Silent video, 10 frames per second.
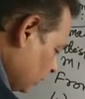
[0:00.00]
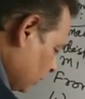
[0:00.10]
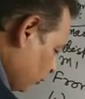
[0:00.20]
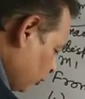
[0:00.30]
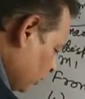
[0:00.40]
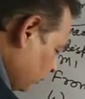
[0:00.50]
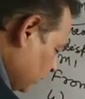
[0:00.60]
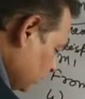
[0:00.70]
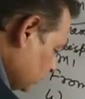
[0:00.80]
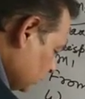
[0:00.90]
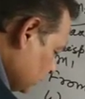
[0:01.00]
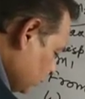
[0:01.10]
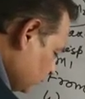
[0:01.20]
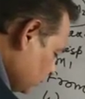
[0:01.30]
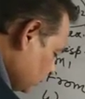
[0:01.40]
m1 plus
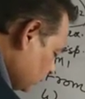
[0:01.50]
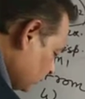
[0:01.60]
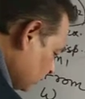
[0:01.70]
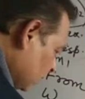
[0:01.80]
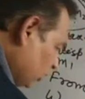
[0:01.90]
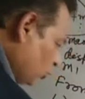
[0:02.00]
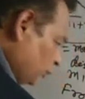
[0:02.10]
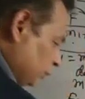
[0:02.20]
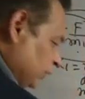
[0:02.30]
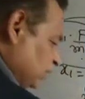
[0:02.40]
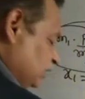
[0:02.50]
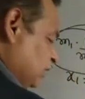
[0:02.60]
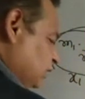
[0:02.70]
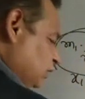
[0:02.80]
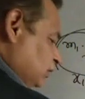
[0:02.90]
m2. I hope you
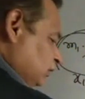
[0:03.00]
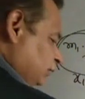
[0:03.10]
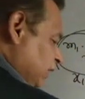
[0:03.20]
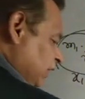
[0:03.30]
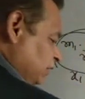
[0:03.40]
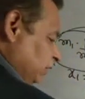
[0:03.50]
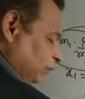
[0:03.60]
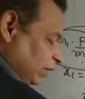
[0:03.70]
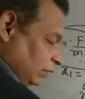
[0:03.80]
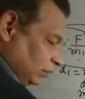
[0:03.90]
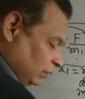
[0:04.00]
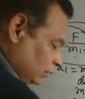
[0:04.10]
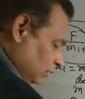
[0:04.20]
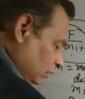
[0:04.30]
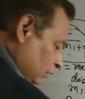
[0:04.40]
understand this bracketed part.
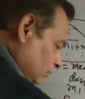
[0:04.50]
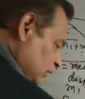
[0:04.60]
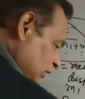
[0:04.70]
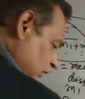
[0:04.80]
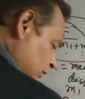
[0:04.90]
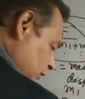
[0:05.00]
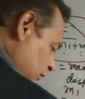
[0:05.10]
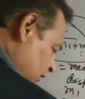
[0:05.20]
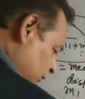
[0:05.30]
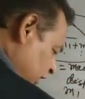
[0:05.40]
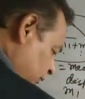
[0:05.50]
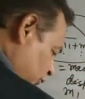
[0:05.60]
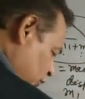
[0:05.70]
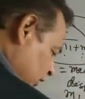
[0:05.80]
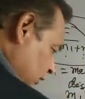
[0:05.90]
This is remaining
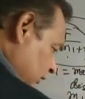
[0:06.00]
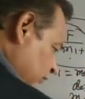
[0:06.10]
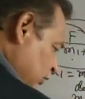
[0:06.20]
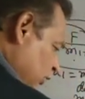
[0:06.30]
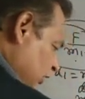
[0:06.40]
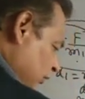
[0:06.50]
portion, because